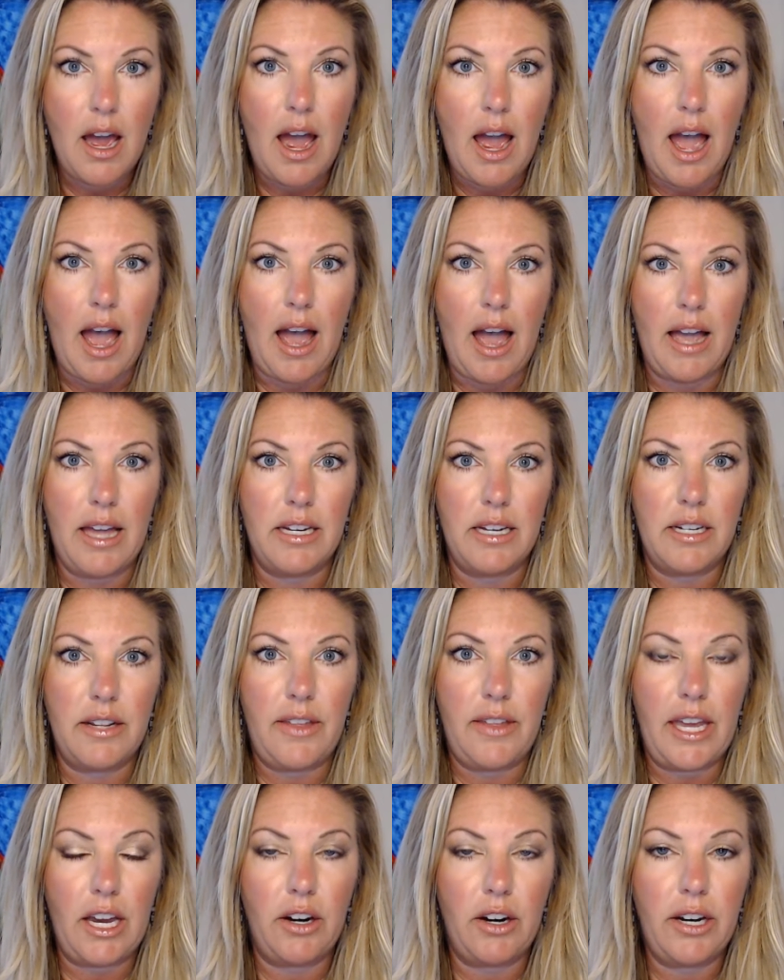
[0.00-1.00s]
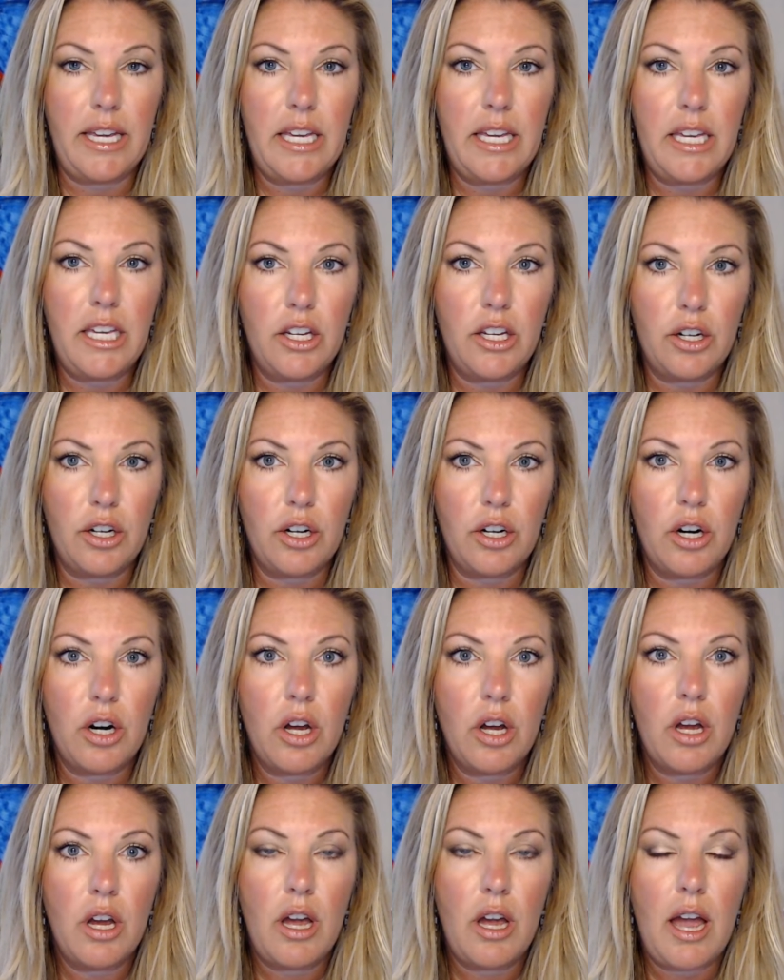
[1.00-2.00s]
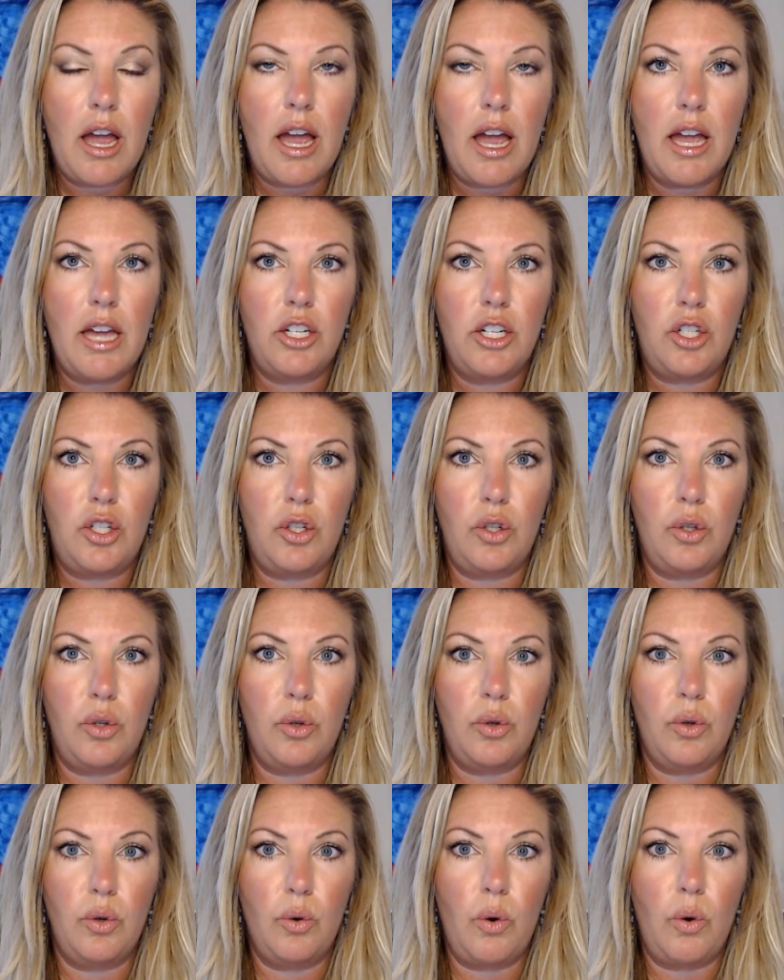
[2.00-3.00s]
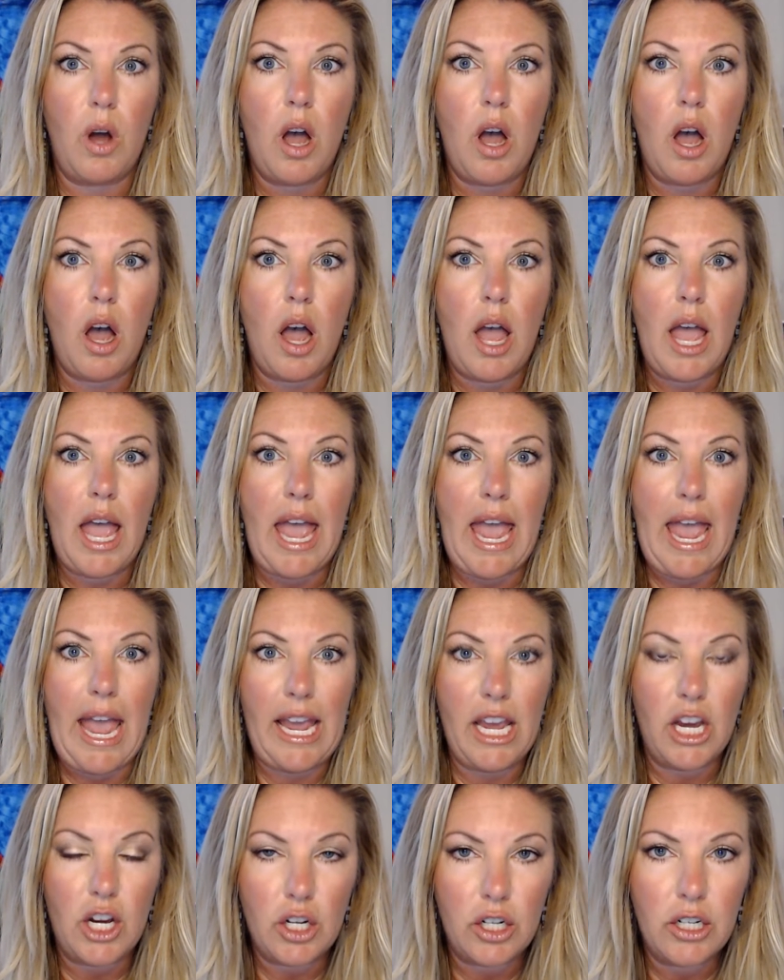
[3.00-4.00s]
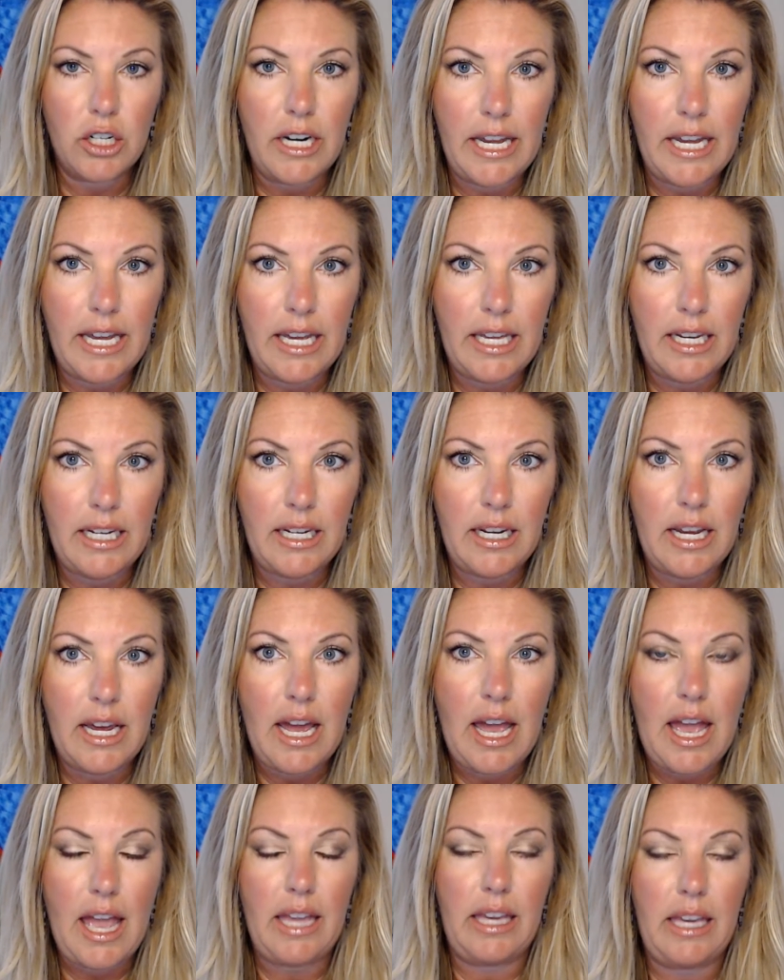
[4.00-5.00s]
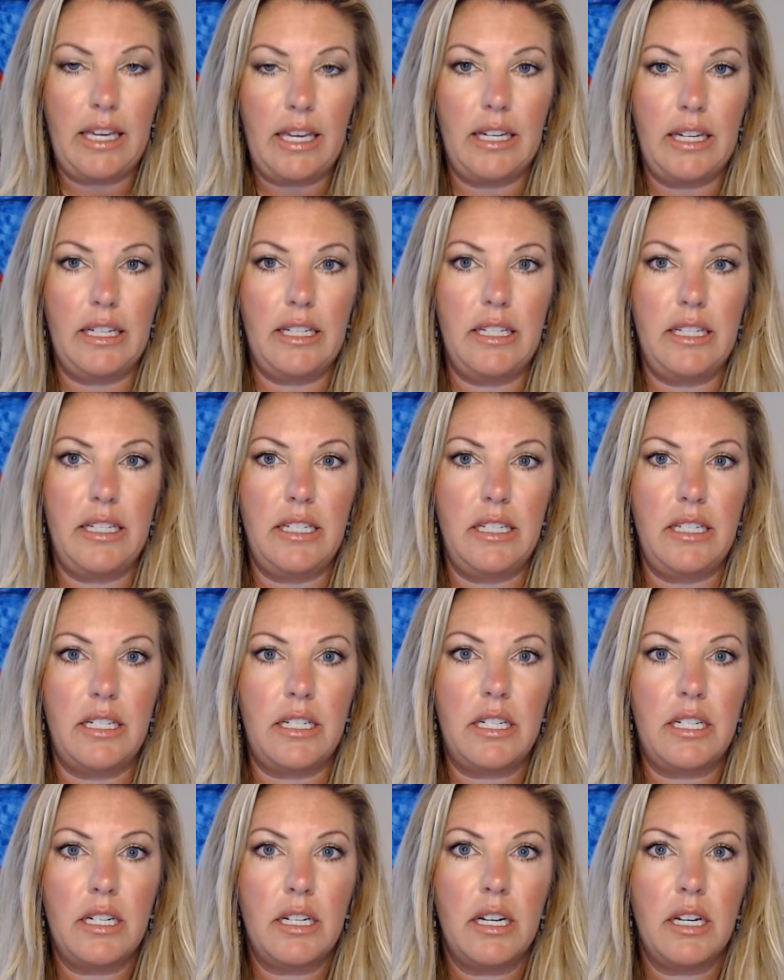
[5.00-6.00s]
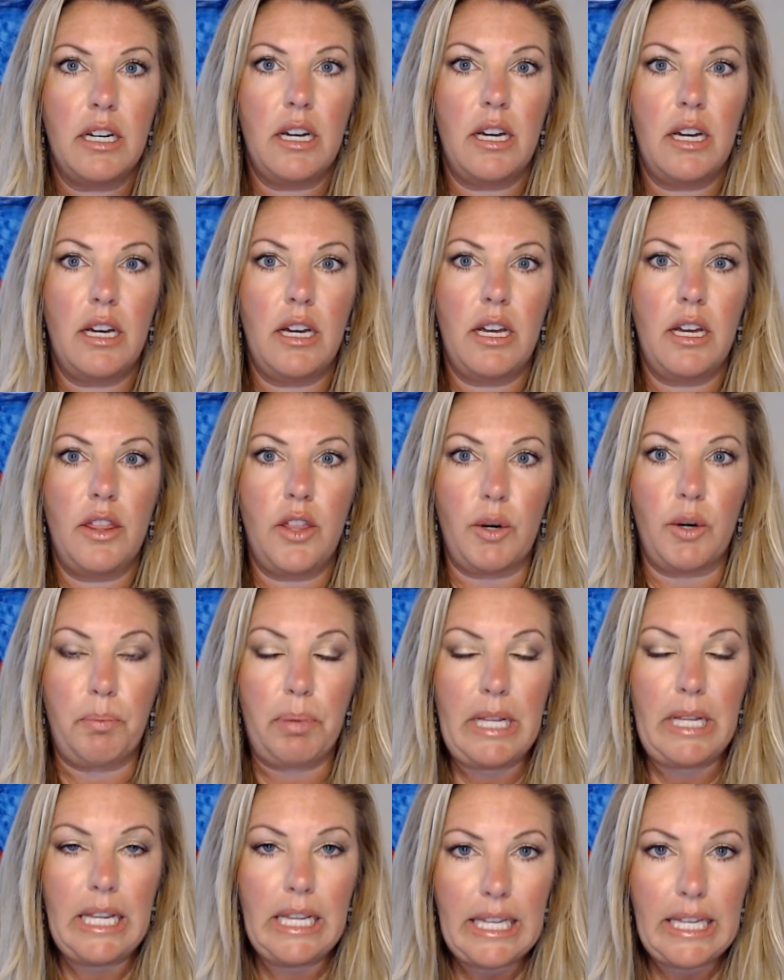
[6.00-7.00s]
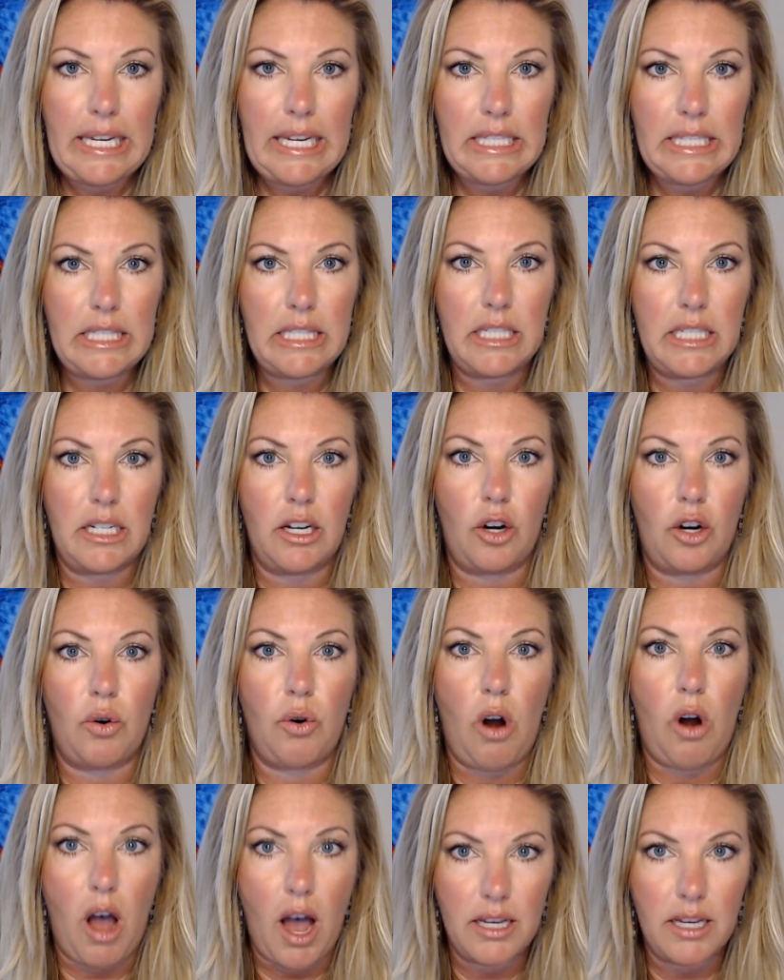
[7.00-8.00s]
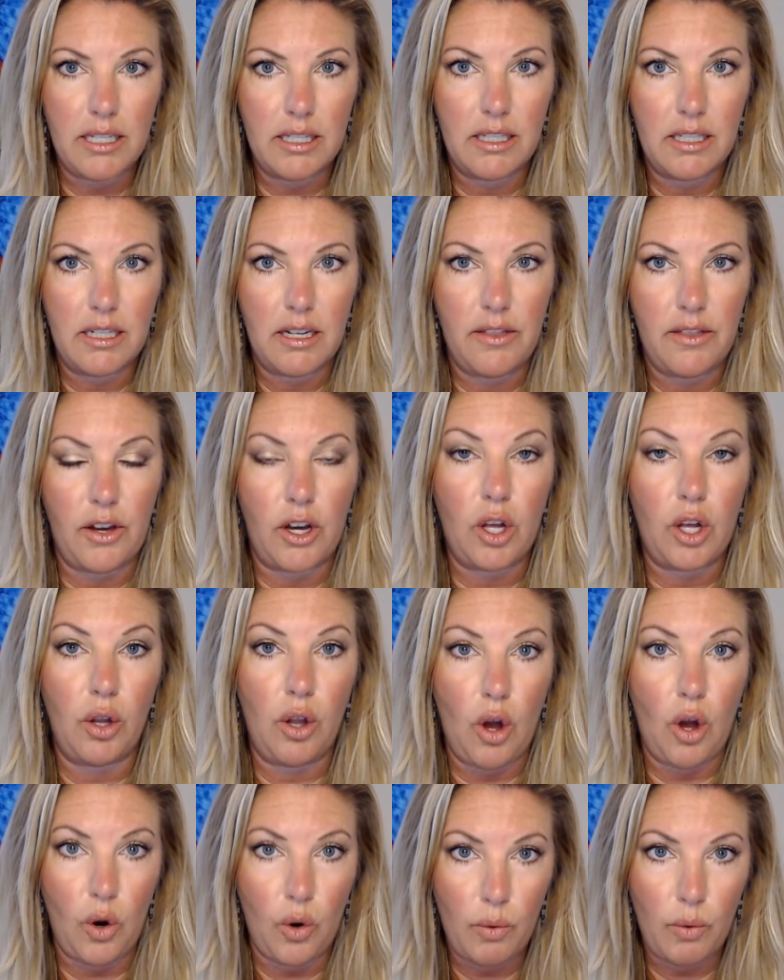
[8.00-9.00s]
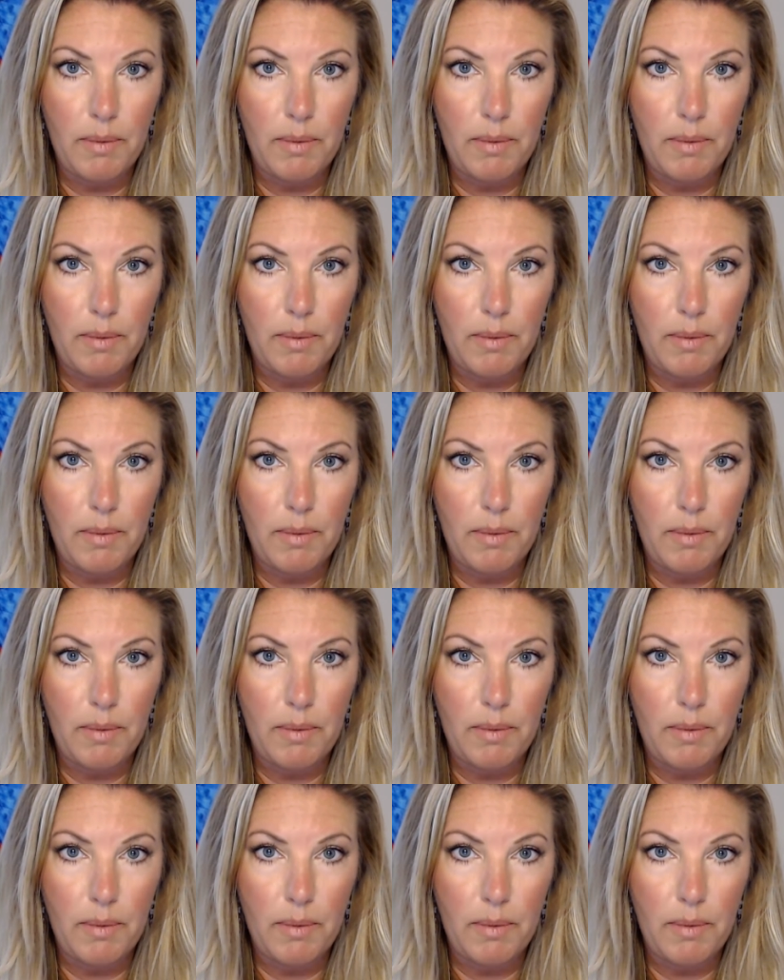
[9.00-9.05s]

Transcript: and they are here to anchor in and they're placed across the globe